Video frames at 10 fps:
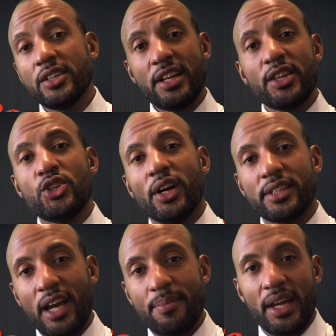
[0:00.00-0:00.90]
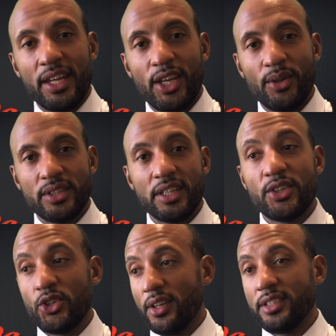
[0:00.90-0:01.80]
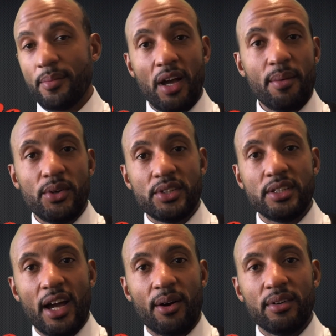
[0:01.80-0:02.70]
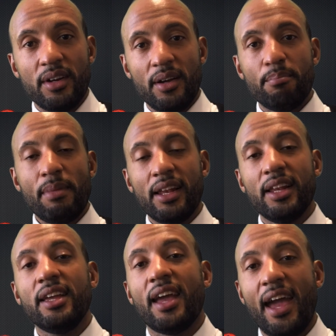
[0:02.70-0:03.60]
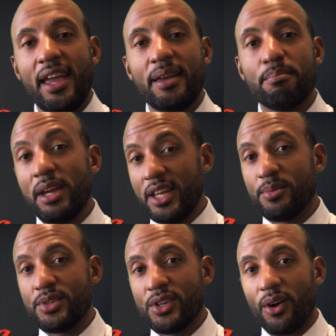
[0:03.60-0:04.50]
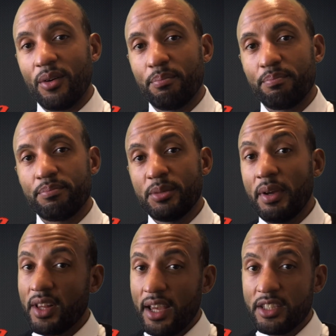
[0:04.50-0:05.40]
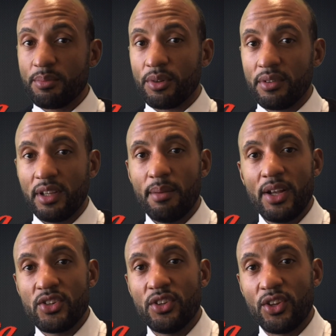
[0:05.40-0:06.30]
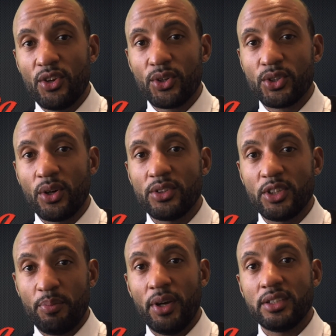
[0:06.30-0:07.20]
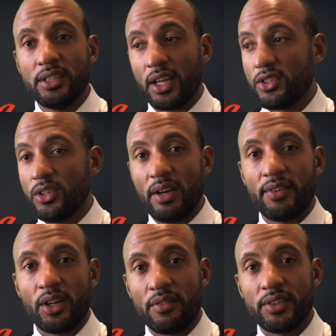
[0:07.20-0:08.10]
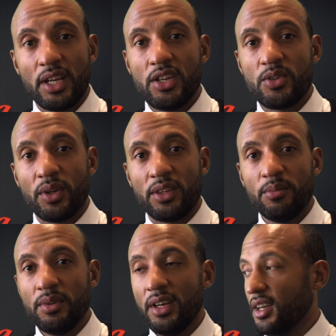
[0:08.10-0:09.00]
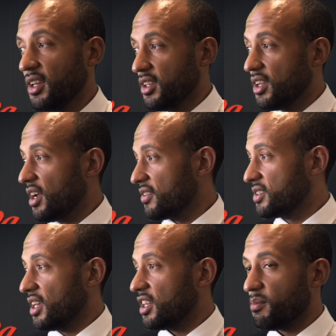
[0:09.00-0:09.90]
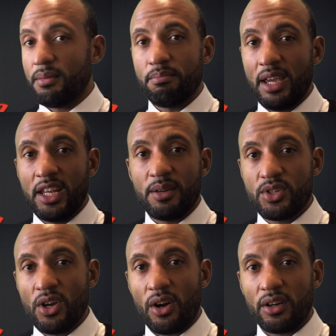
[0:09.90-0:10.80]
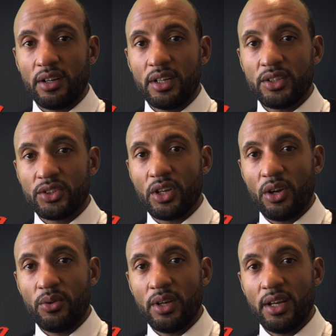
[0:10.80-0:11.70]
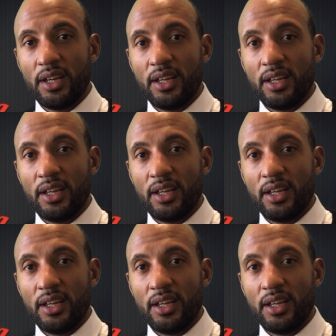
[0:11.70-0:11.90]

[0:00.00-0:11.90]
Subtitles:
Consider the shot type that he uses and the shot type that I'm using now. Mainly a medium shot, to be relatable. Imagine that you're talking to the person next to you and having a conversation with them. You kind of see them in medium shot. So